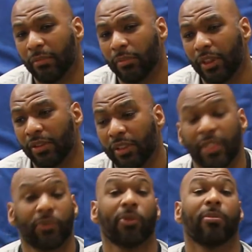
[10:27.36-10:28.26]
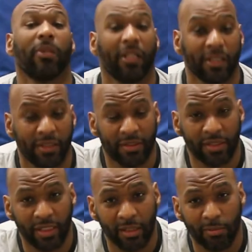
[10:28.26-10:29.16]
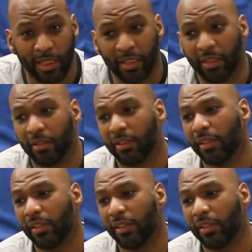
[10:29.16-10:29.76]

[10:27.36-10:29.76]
He's an integral part of the team now.